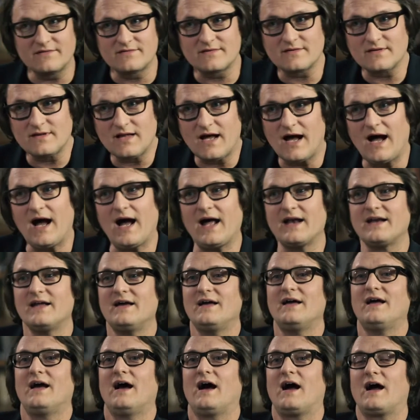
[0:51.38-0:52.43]
it's a lot,
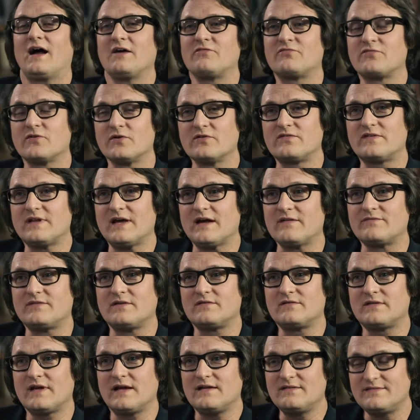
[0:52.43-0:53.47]
I first have to
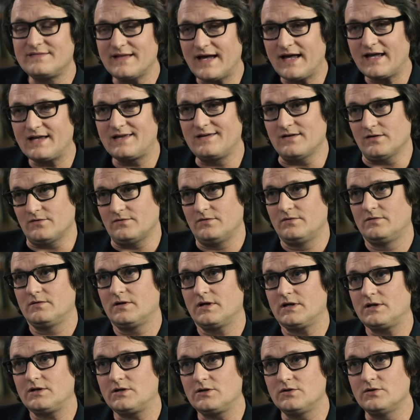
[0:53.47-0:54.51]
say thank you.
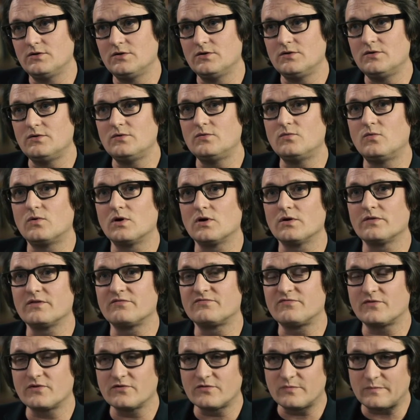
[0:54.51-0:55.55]
You were the
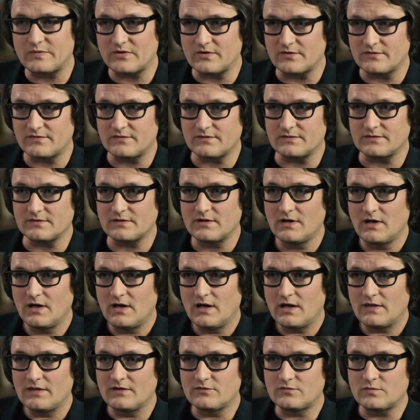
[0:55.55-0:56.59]
first person,
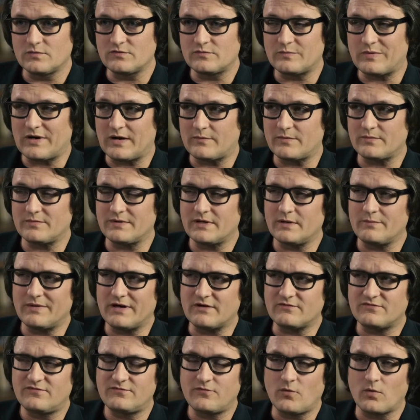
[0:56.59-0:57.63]
this was probably
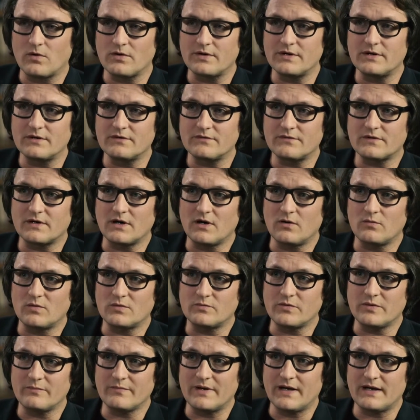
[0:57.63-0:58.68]
about 4 years ago
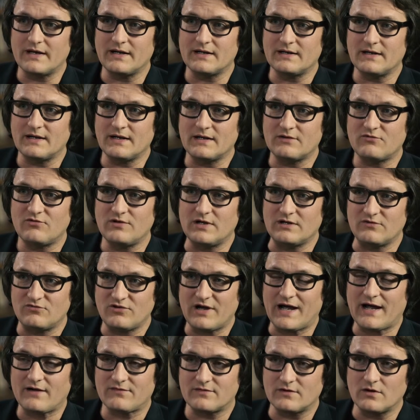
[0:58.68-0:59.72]
when we met in
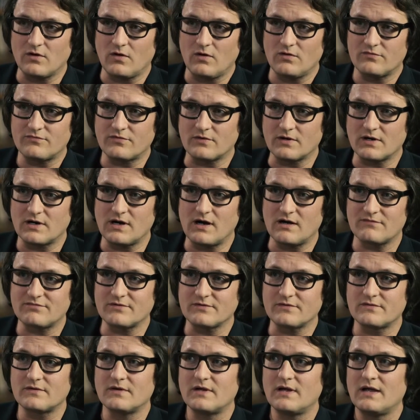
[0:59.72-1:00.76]
Jackson Hole for a
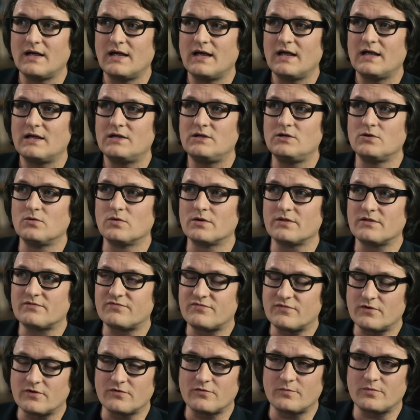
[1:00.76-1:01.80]
conference. You were the
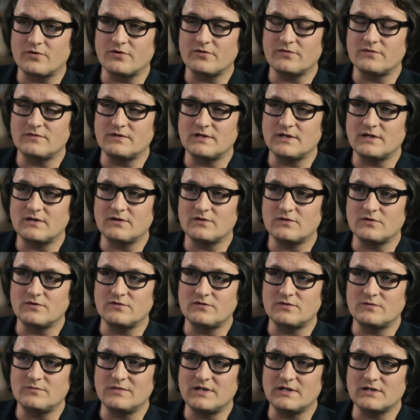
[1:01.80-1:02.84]
first person to
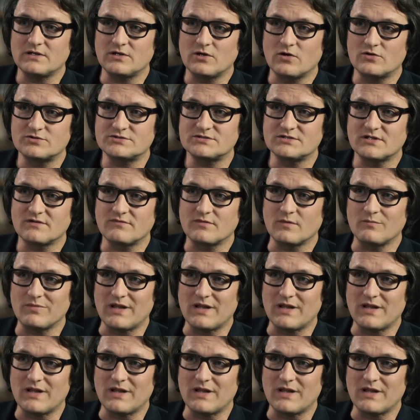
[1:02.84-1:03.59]
introduce to me the notion of the